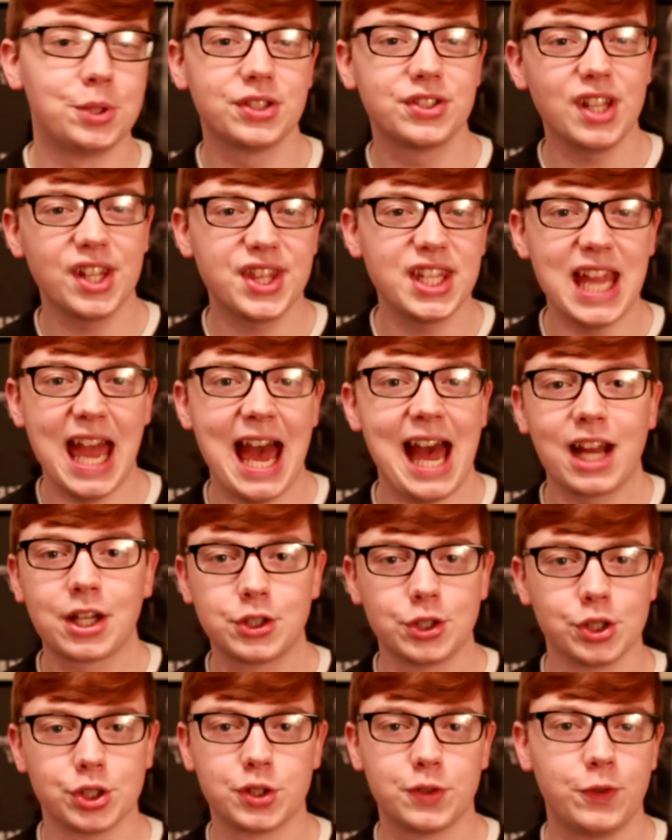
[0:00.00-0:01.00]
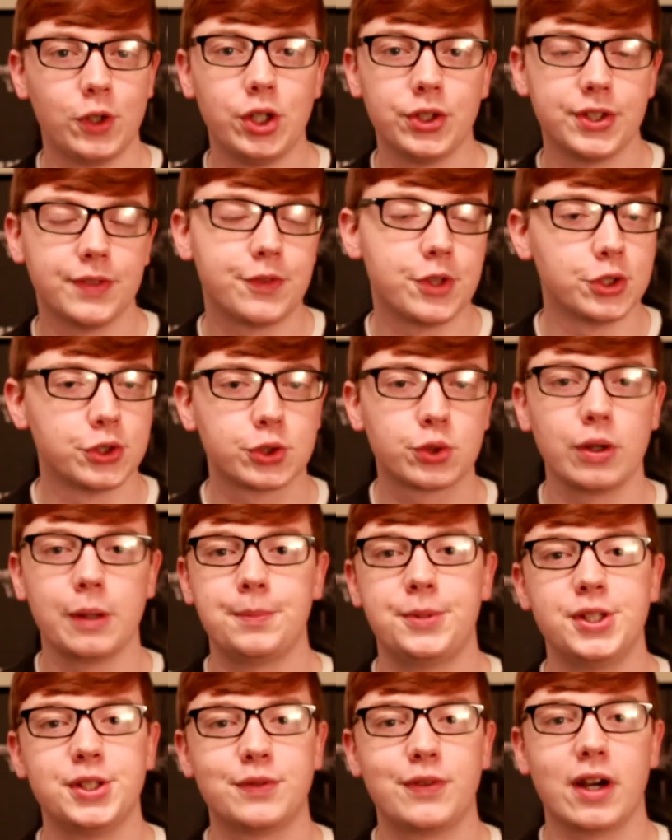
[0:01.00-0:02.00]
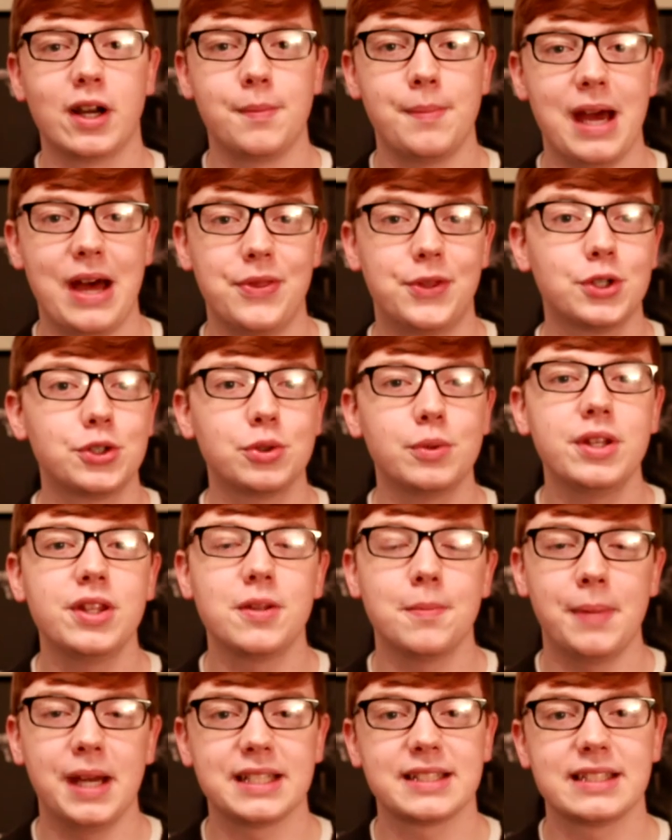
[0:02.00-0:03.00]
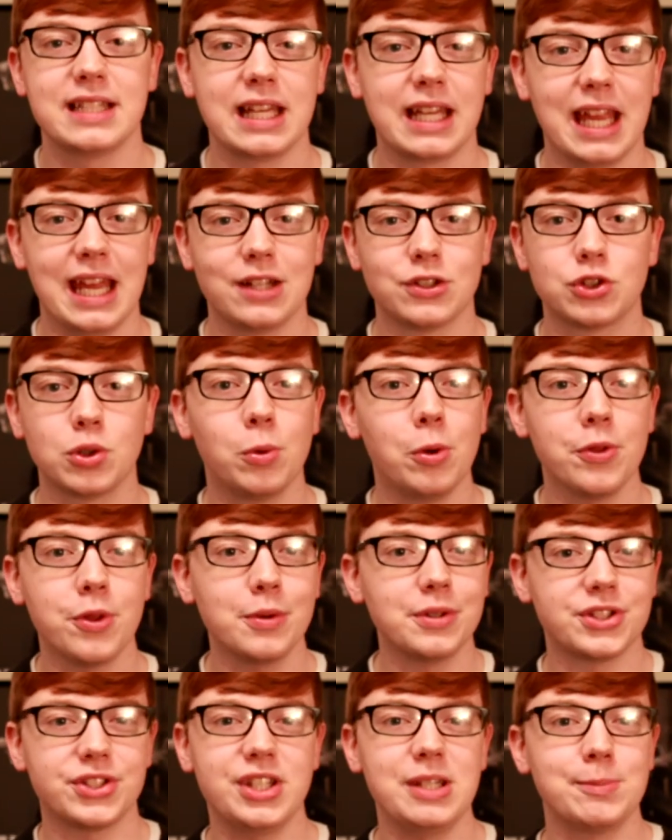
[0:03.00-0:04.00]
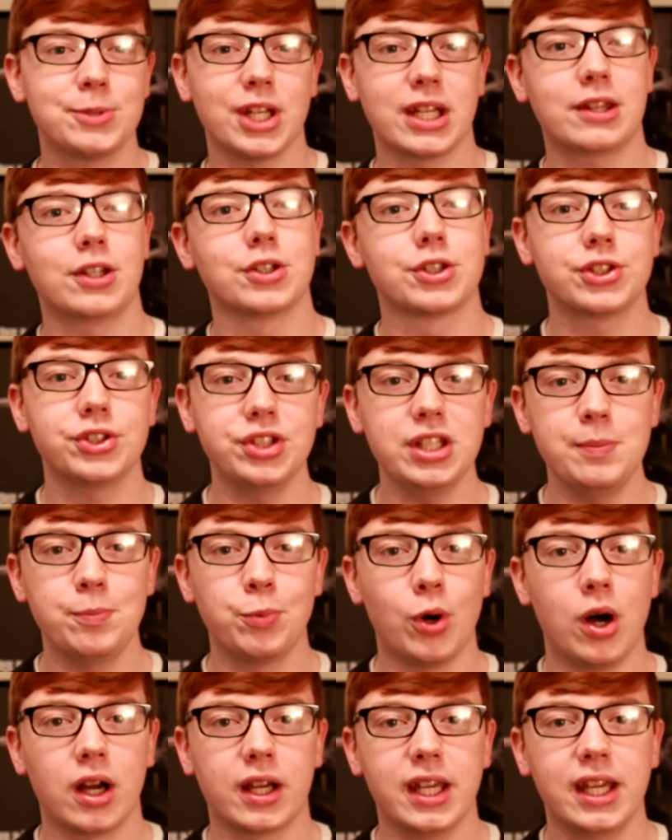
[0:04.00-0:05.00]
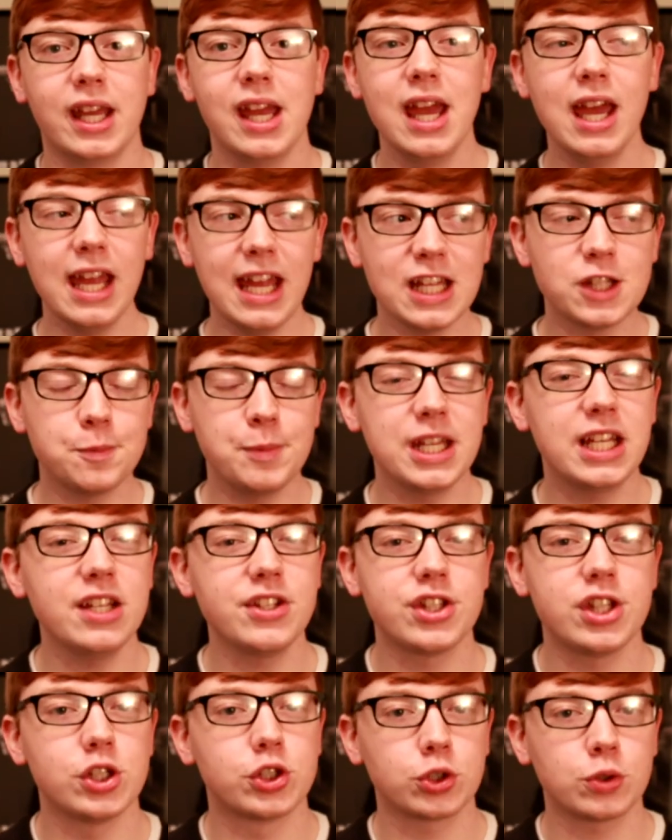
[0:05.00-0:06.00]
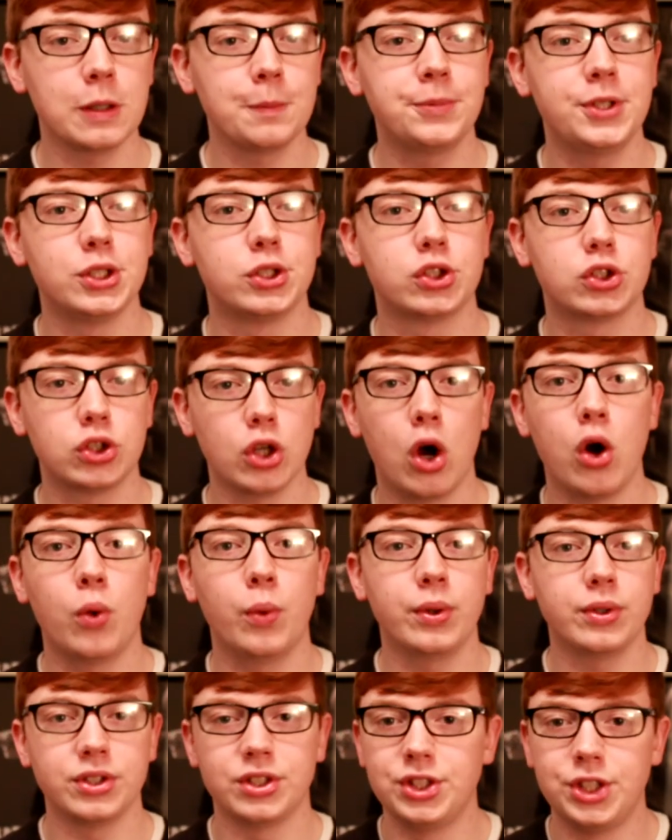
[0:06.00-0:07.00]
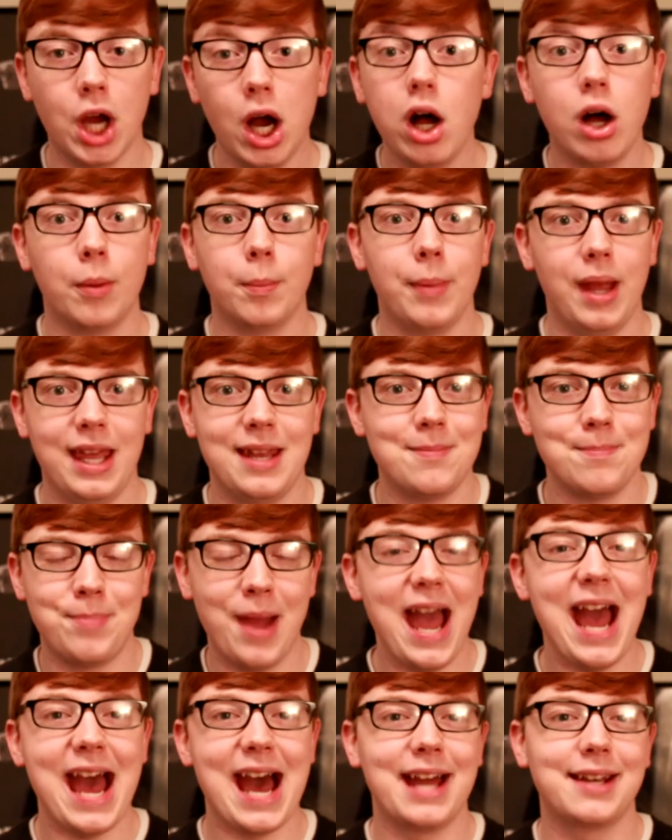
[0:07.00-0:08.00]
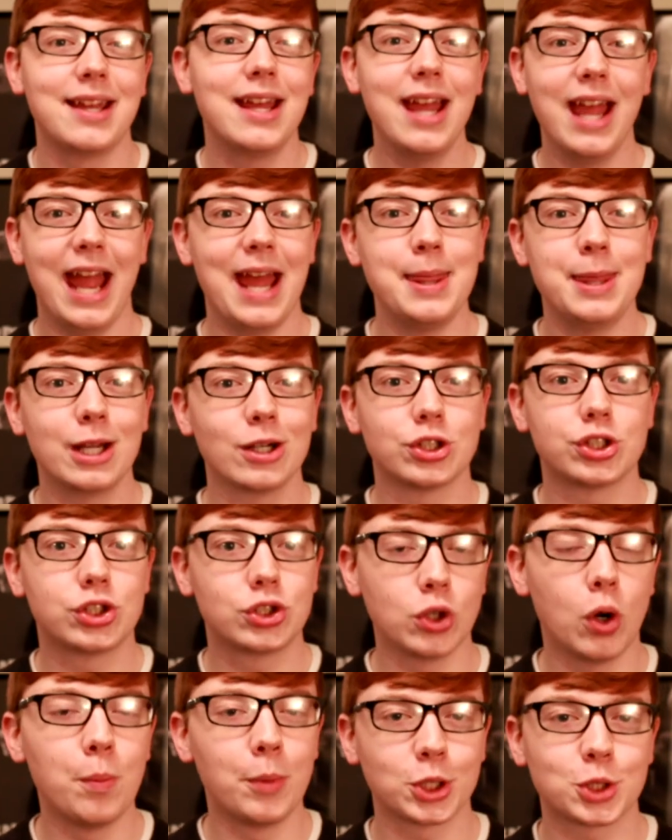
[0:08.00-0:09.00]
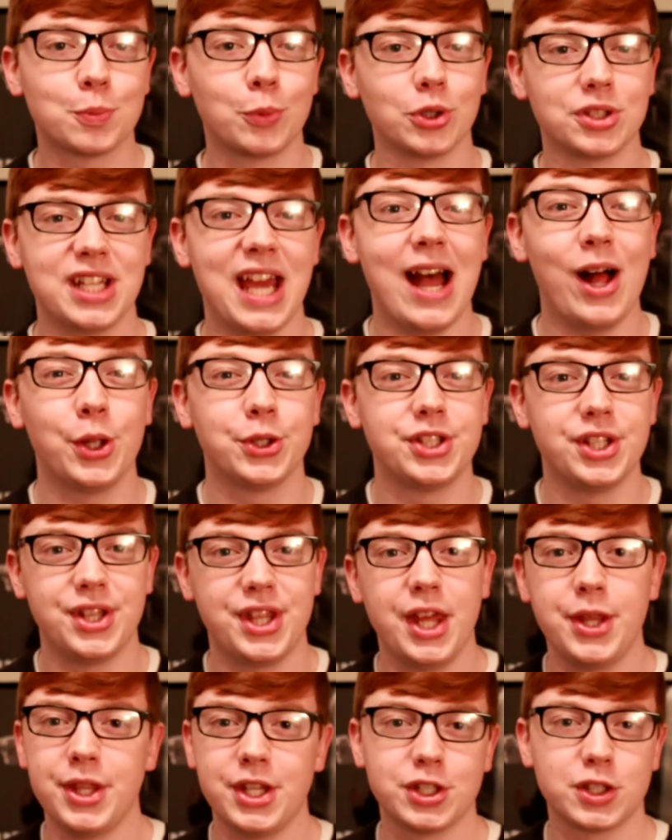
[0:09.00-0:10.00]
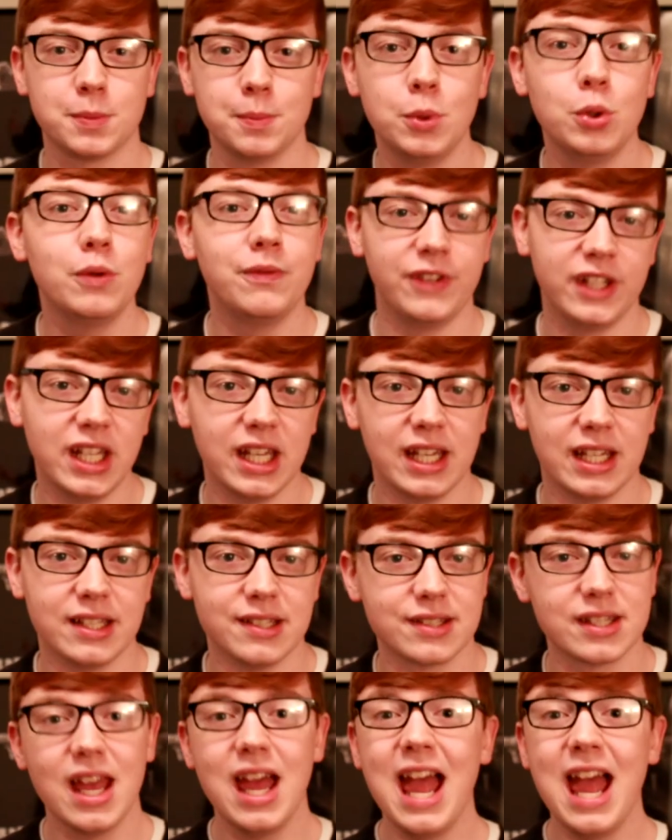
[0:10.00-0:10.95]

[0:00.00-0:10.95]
It's not the actor's fault if the script is very bad. They're doing the best they can. So although it seems like they're sleepwalking, it's because this script is so dumb and bad, and they're so much more talented than this movie is.